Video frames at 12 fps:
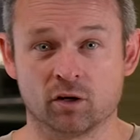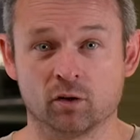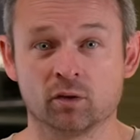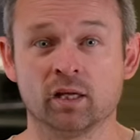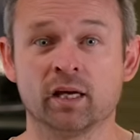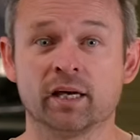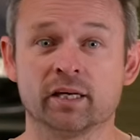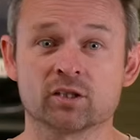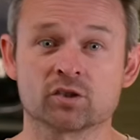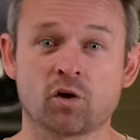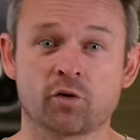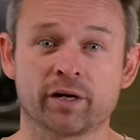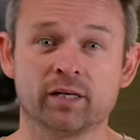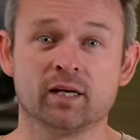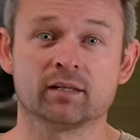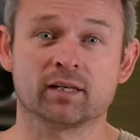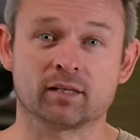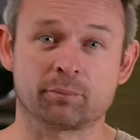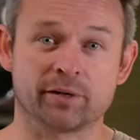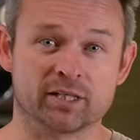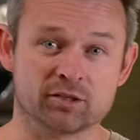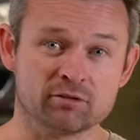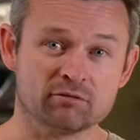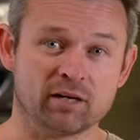hole, ensuring that the
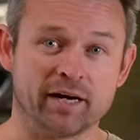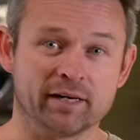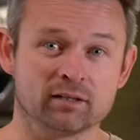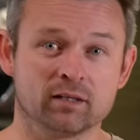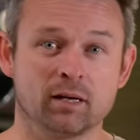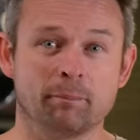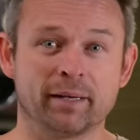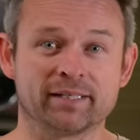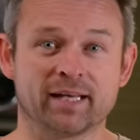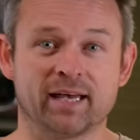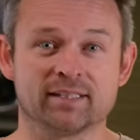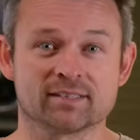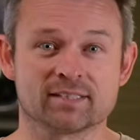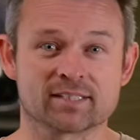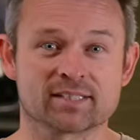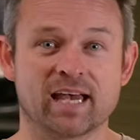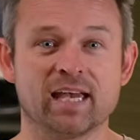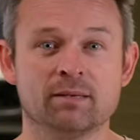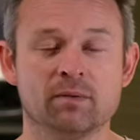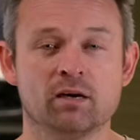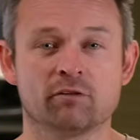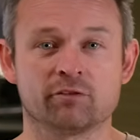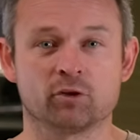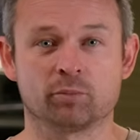pressure in the rail maintains the same
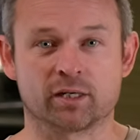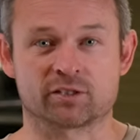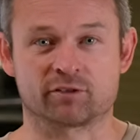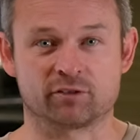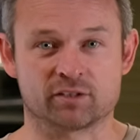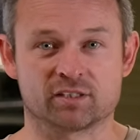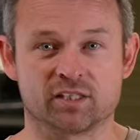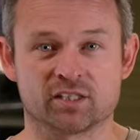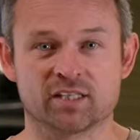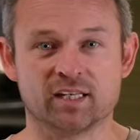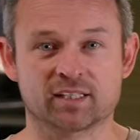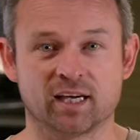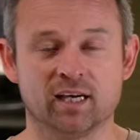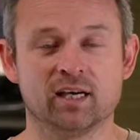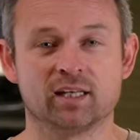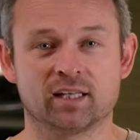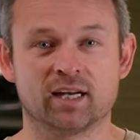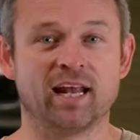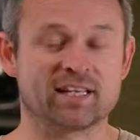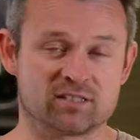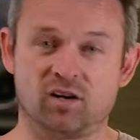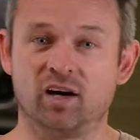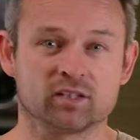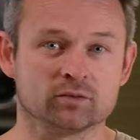fuel pressure across the injector that it has
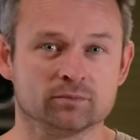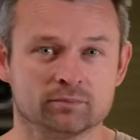at idle.